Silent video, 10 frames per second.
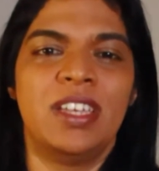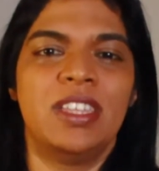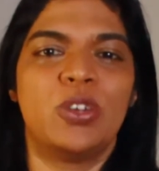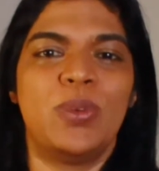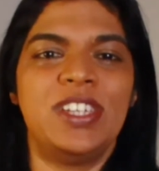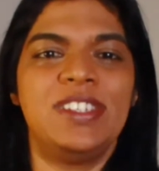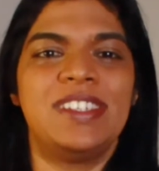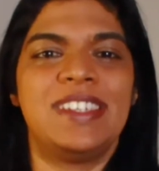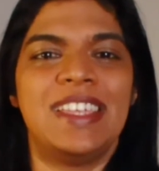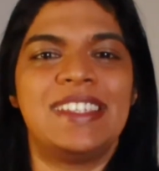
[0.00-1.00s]
The equation
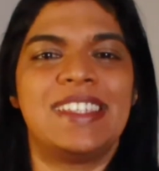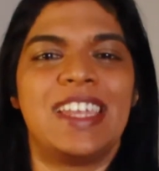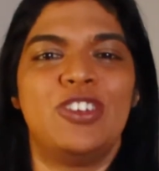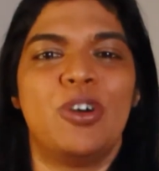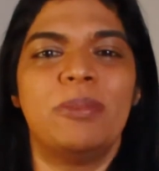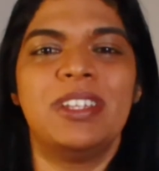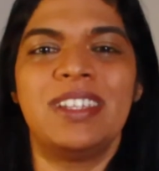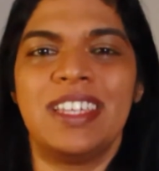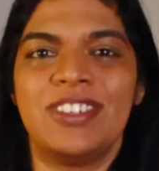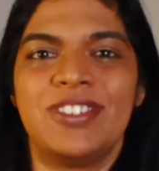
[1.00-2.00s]
states that nominal
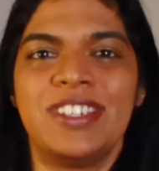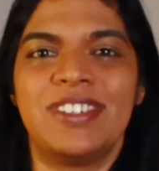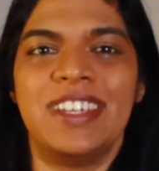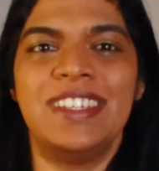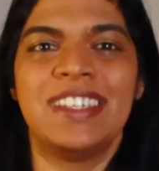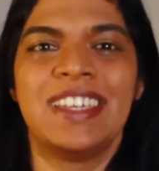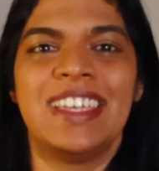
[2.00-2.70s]
interest rate